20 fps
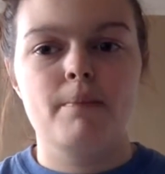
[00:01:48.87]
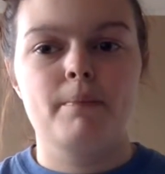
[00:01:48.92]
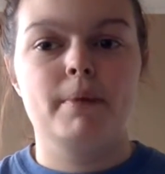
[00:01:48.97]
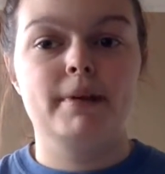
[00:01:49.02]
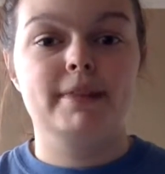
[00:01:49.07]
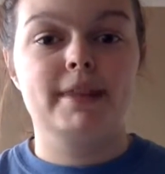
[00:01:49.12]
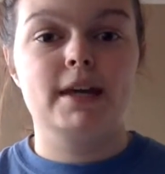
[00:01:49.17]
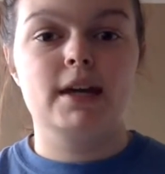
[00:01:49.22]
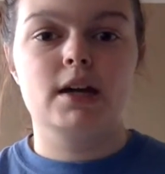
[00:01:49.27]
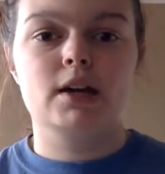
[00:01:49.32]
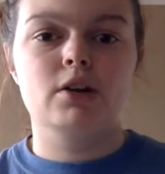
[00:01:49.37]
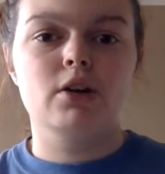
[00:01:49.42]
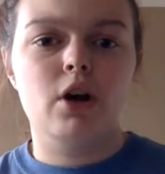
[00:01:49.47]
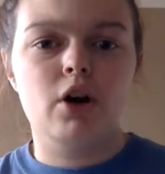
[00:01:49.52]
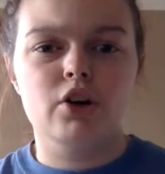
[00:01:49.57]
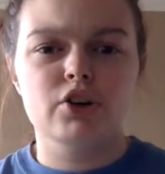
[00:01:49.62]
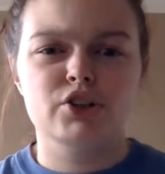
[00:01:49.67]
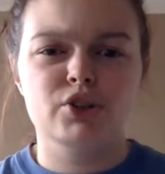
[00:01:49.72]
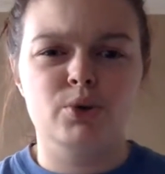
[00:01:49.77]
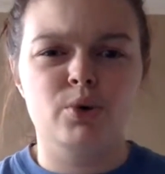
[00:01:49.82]
but they can
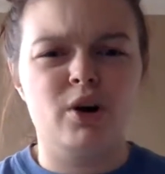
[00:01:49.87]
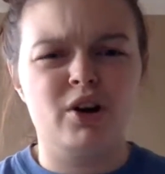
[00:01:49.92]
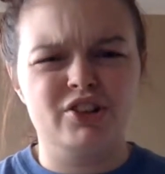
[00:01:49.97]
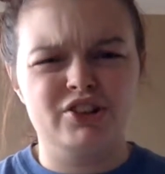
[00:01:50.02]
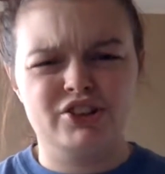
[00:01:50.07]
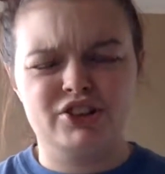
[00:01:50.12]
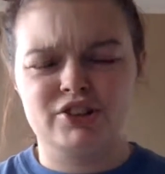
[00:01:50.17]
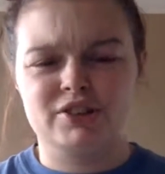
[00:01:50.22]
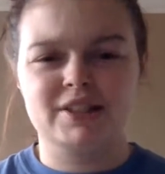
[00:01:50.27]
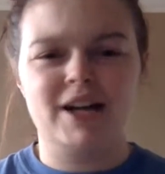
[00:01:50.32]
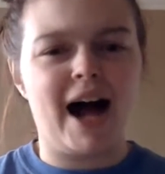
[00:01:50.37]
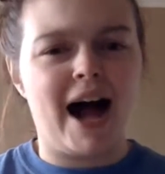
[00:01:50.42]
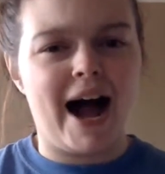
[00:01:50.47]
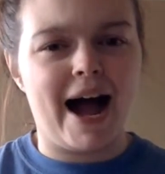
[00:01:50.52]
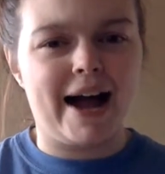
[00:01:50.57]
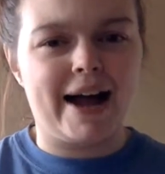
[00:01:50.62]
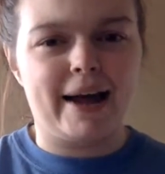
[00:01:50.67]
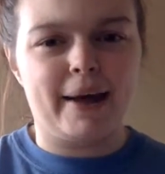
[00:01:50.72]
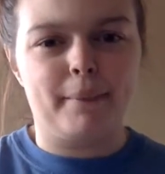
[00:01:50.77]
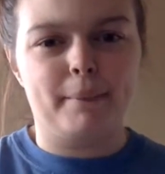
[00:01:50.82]
also alter
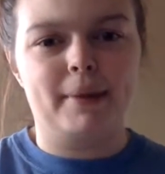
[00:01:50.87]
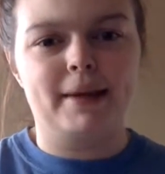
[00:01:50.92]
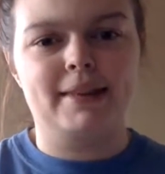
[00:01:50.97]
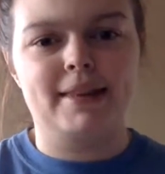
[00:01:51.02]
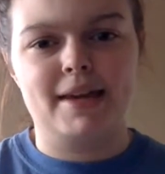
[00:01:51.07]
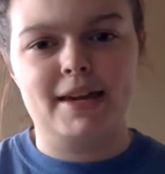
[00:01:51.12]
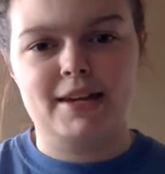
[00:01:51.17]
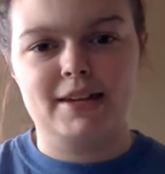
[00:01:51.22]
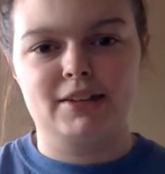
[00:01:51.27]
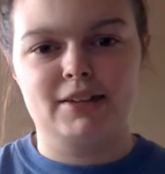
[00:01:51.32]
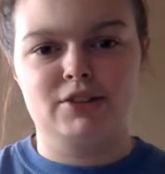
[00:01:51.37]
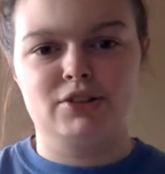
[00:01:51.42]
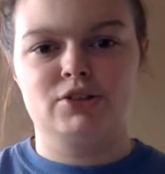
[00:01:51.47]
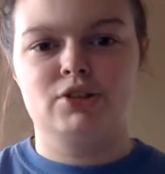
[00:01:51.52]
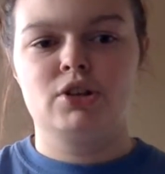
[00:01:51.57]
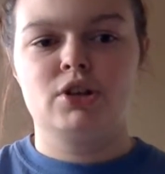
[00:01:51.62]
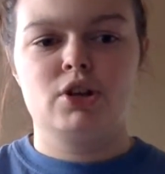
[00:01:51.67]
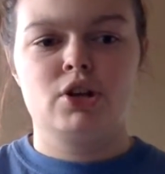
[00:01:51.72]
time and they can